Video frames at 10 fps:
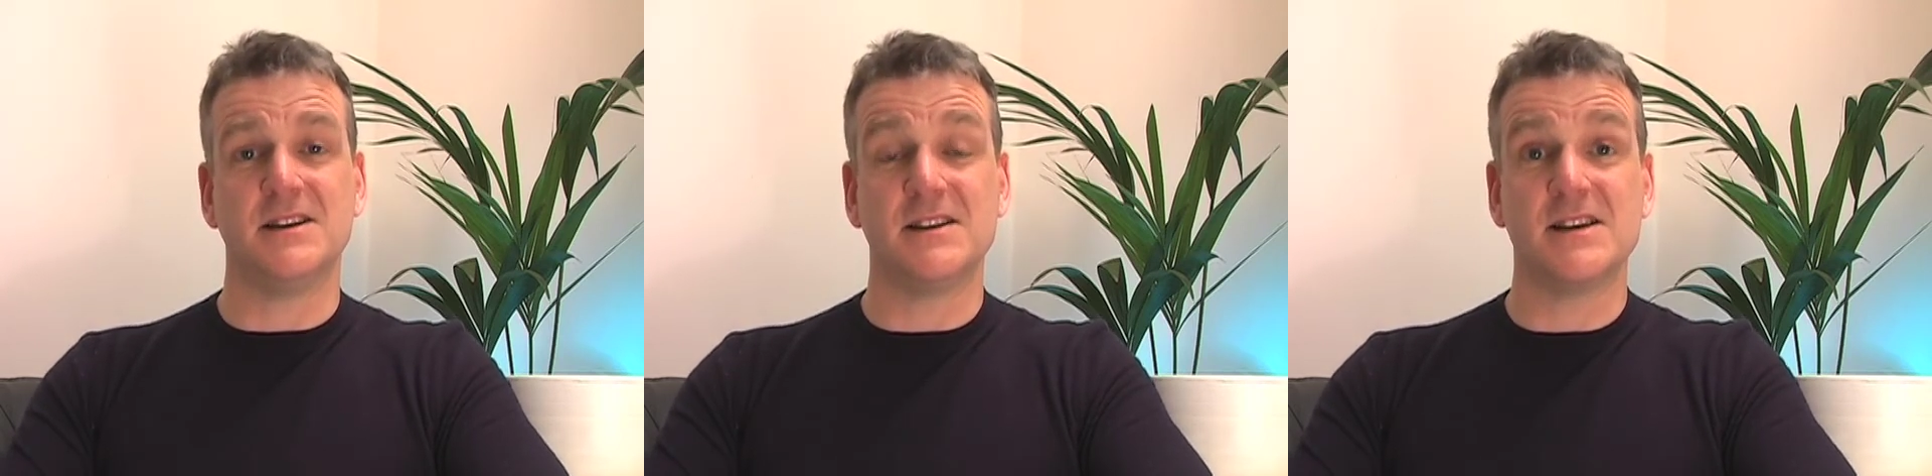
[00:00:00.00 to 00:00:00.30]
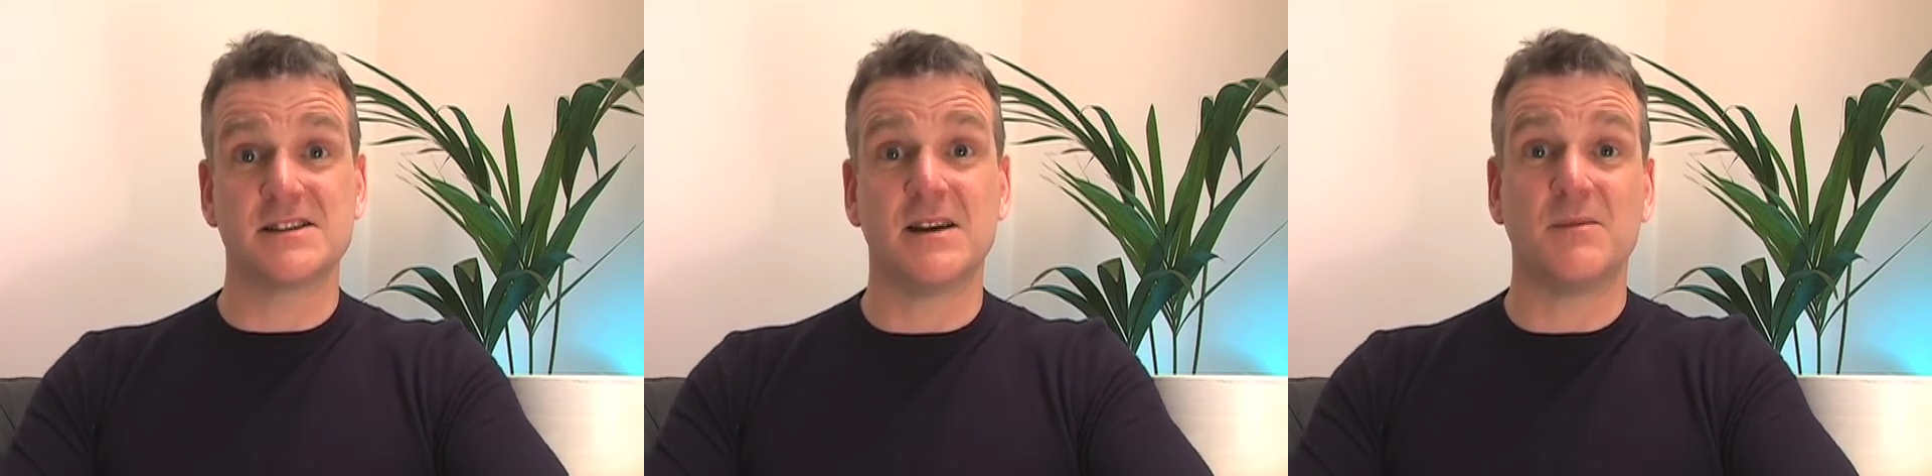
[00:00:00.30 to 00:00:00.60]

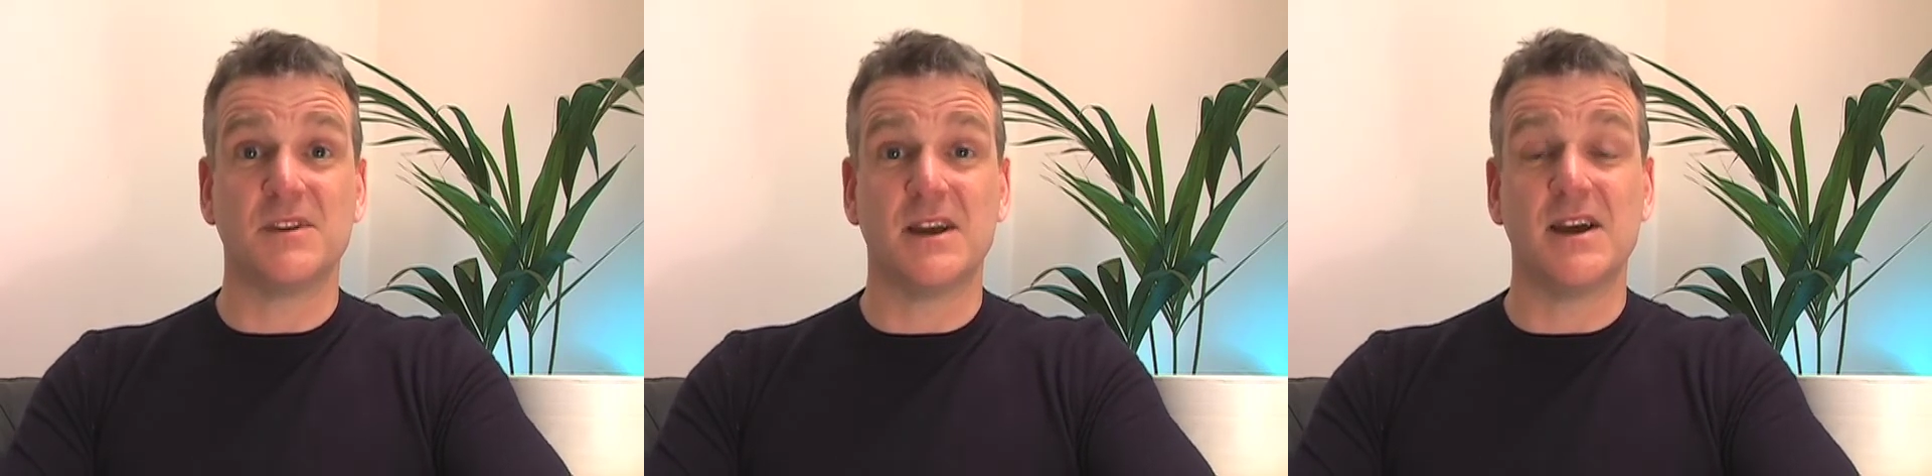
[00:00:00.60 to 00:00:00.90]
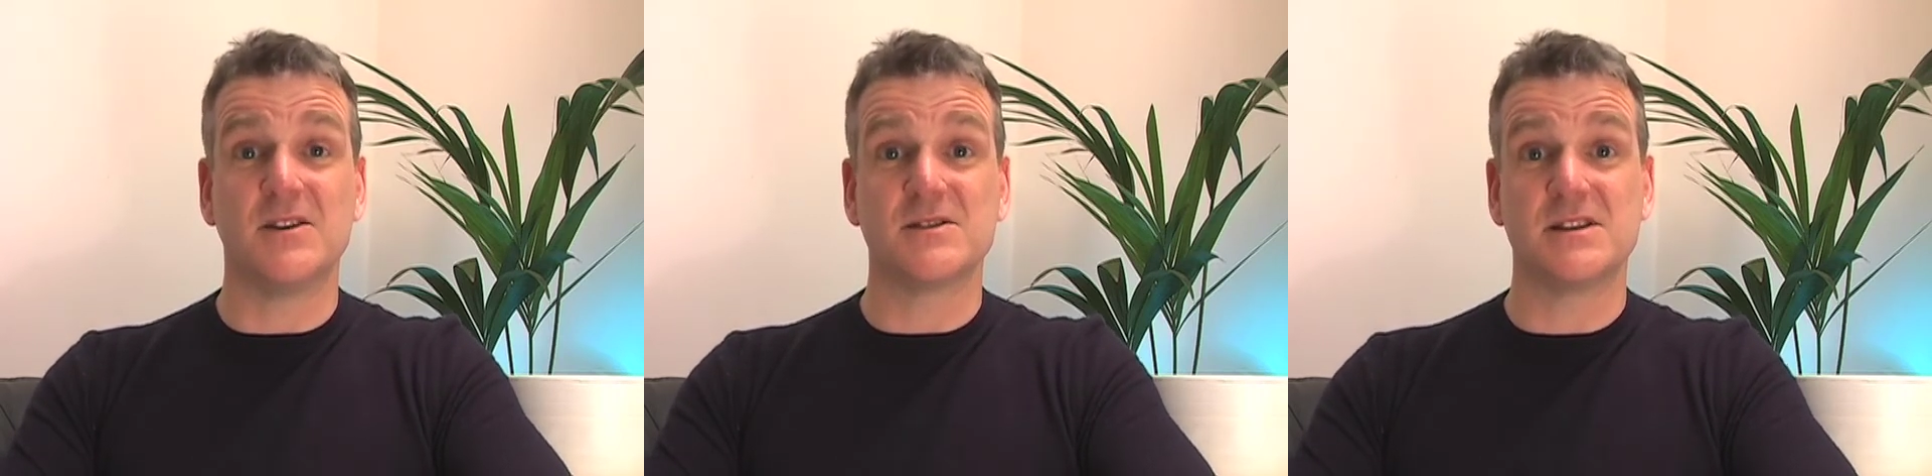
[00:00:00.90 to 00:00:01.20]
there's something
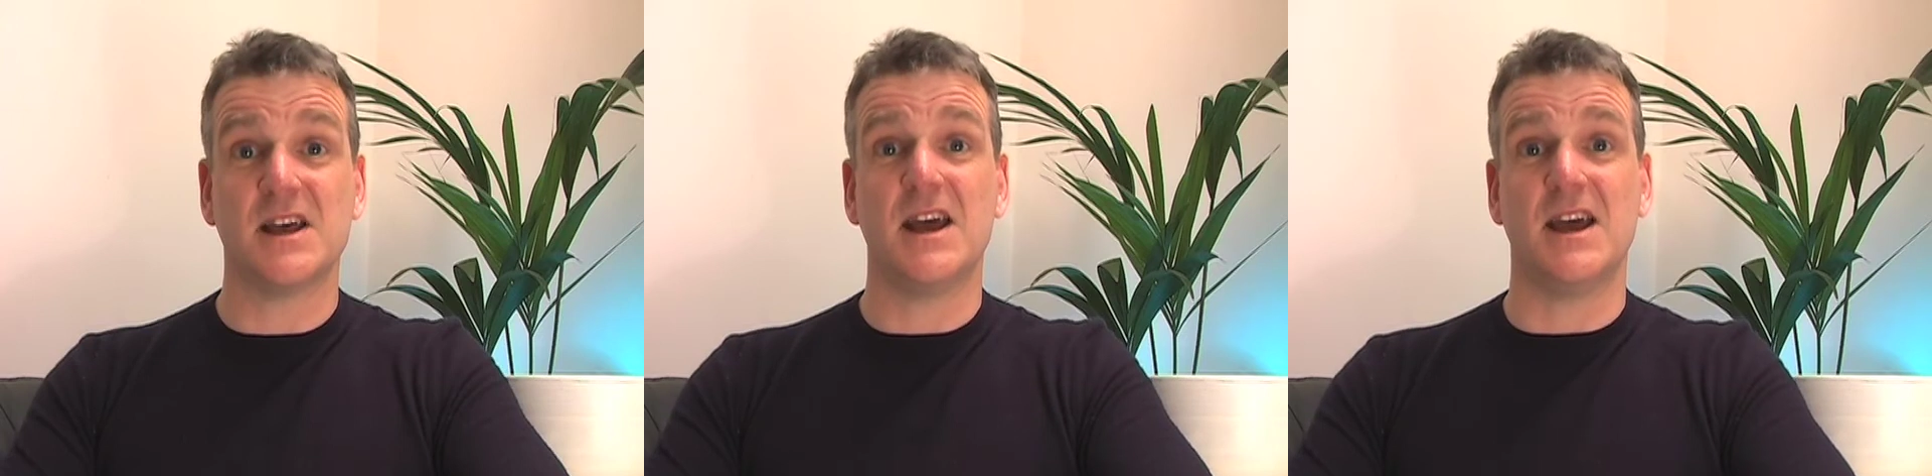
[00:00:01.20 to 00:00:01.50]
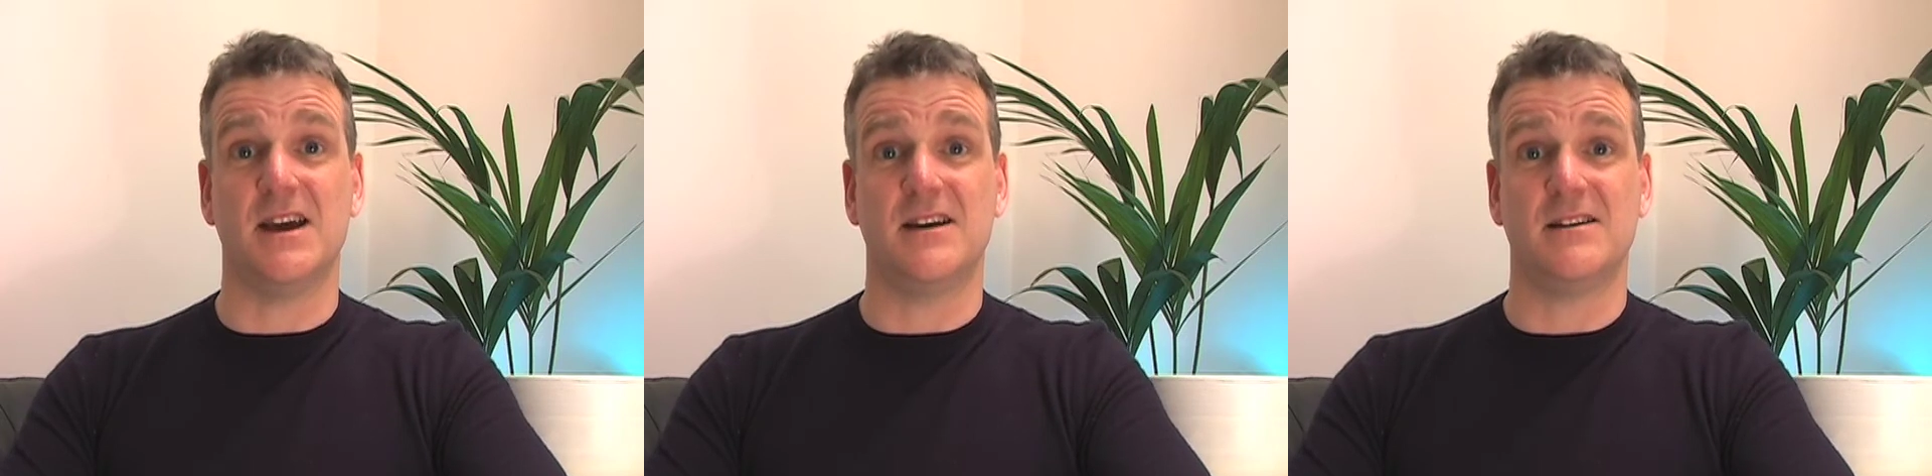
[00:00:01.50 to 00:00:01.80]
else
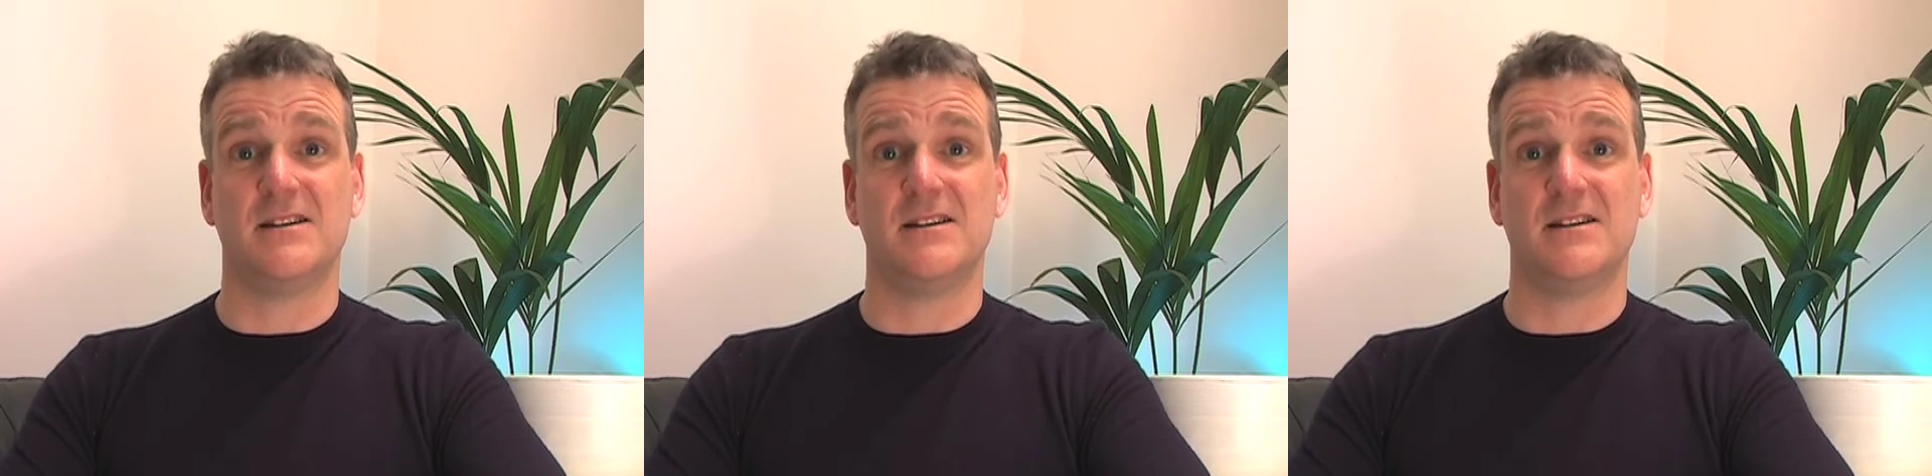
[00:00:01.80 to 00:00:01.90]
there.